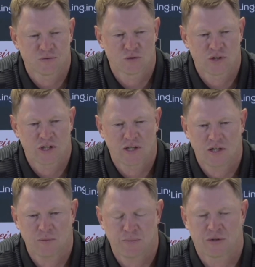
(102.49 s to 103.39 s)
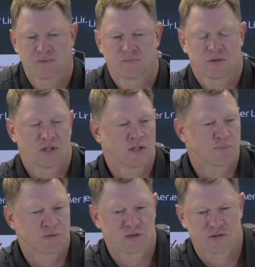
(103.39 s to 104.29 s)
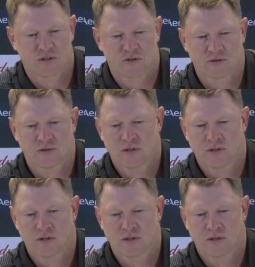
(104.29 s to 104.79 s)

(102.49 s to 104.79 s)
training camp and leading up to the season.